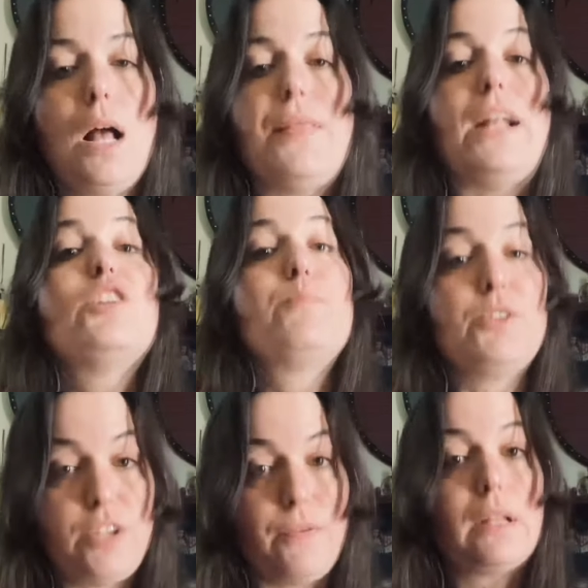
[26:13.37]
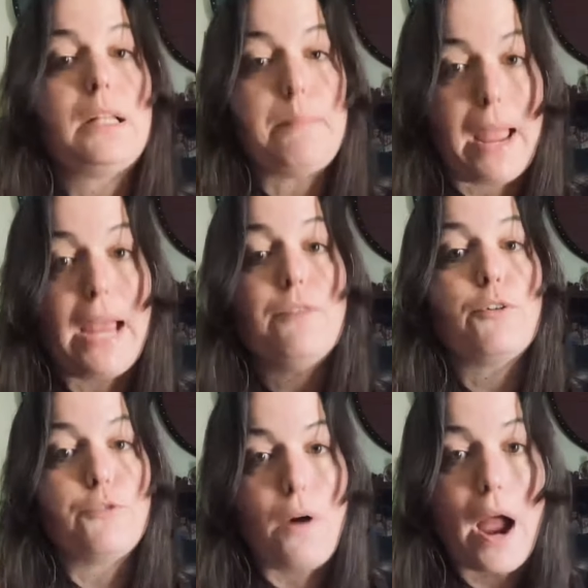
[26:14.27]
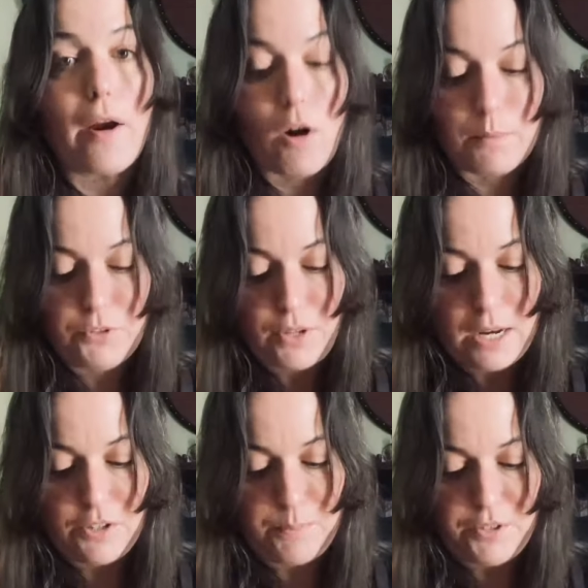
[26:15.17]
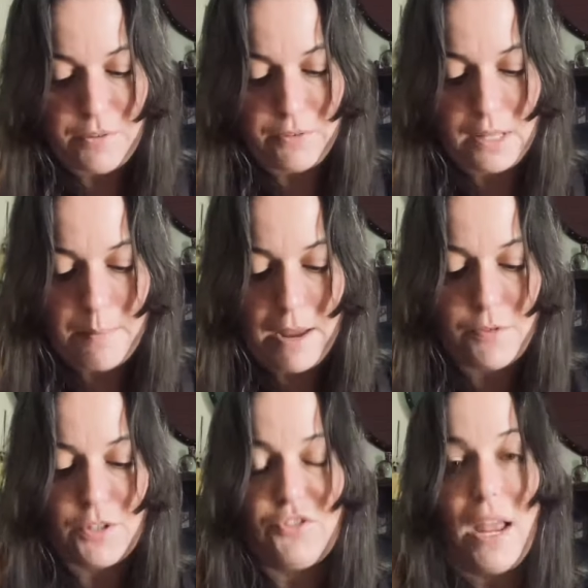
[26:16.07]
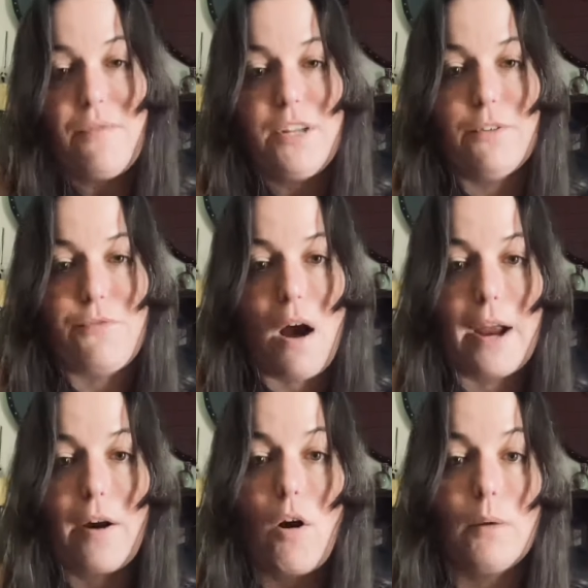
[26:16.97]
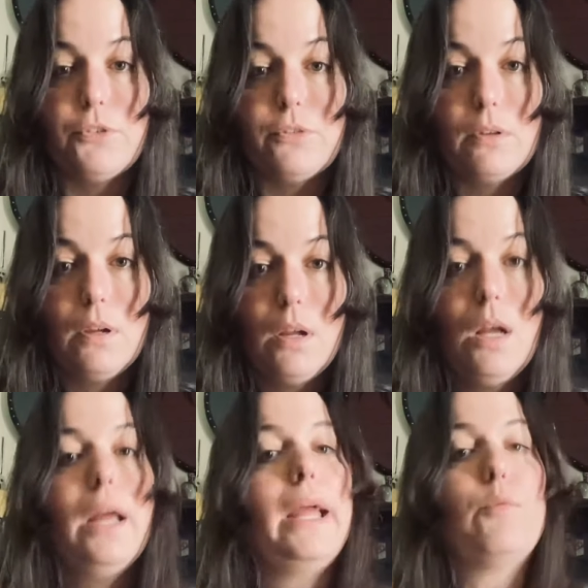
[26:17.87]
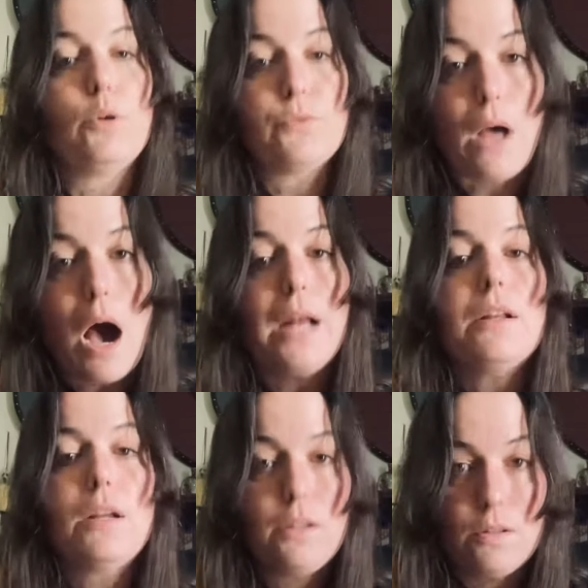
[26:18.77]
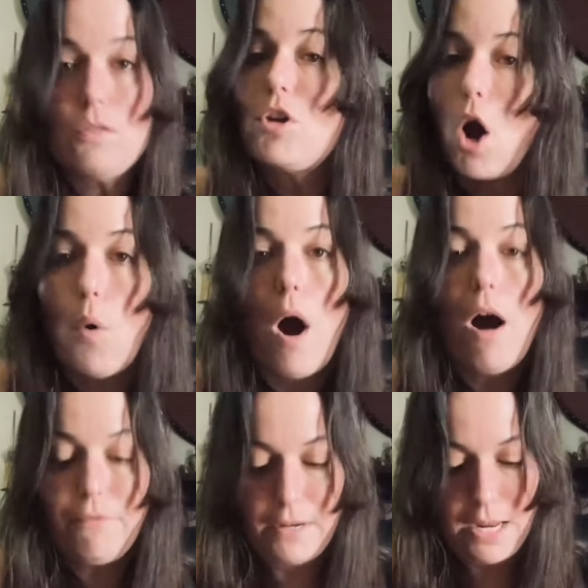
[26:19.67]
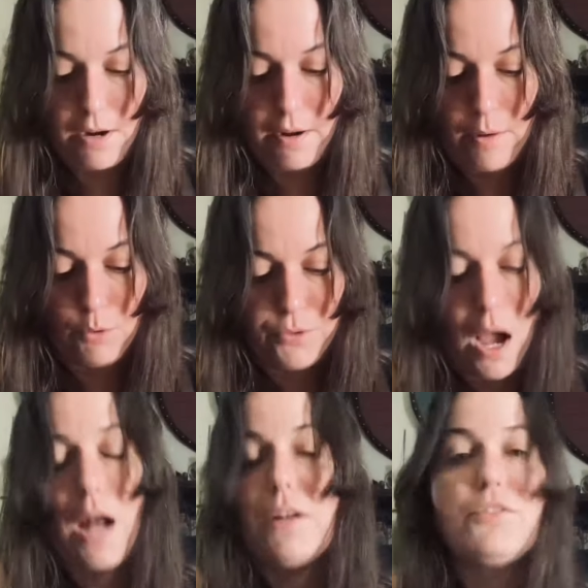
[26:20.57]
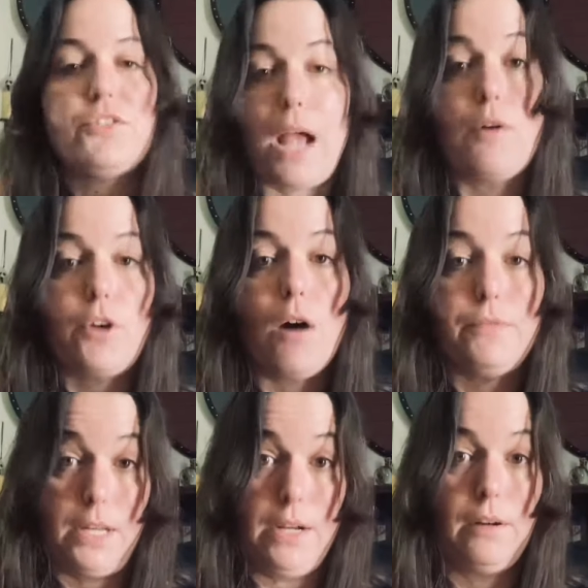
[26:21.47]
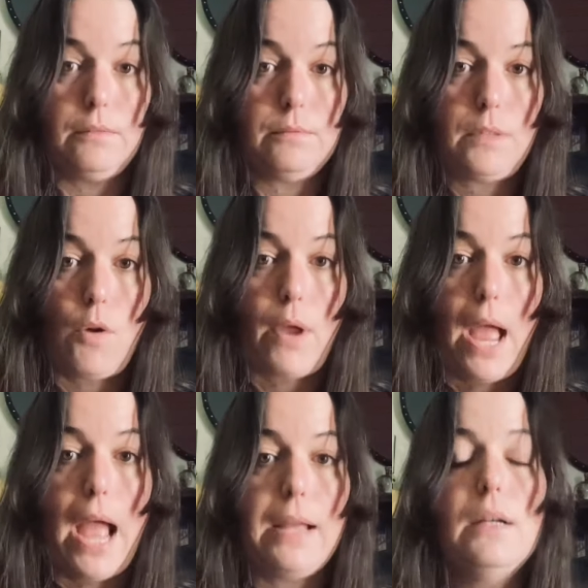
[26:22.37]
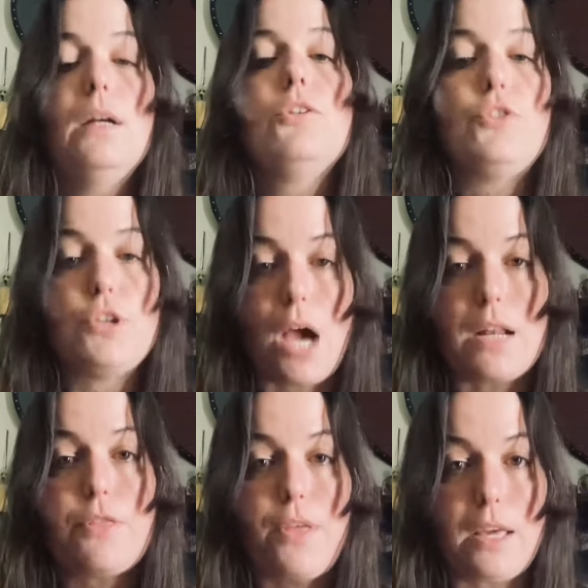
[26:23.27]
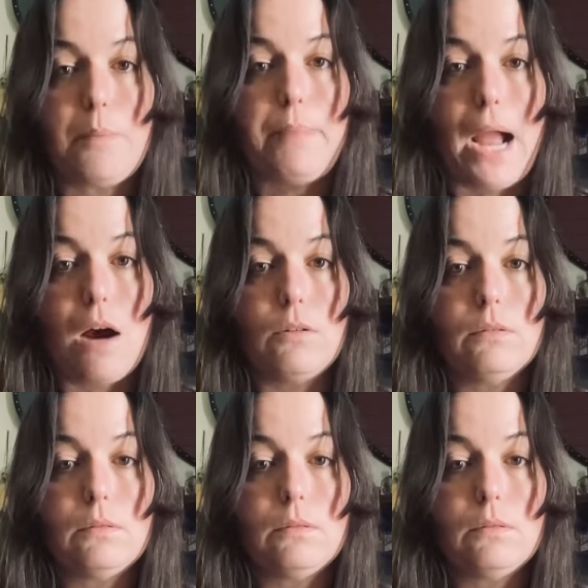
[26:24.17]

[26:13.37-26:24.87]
that is specifically made for firearms. It is specifically made for the safety of firearms. It will not go off in here. It will not sound off in here. Okay? So you got to think about